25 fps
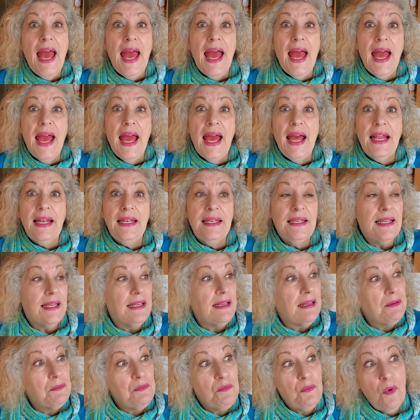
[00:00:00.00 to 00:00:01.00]
and
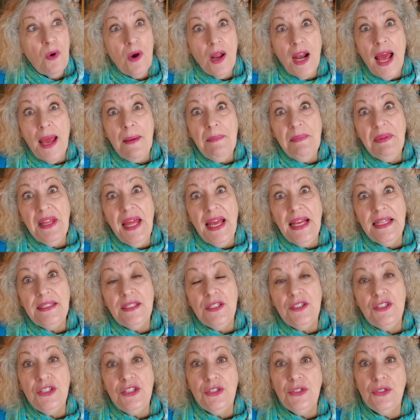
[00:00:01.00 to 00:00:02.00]
what I plan
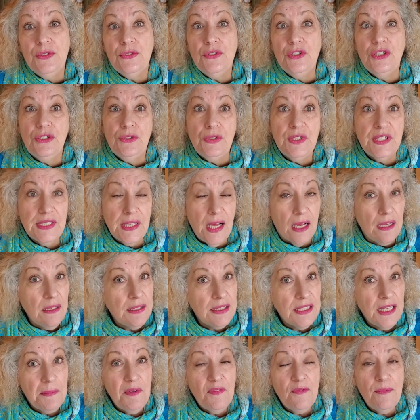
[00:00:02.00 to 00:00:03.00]
to do to sell
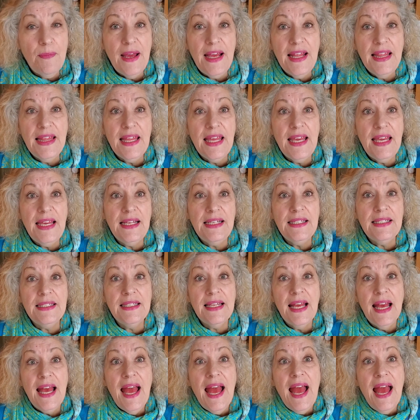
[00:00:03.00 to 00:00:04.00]
some of my things.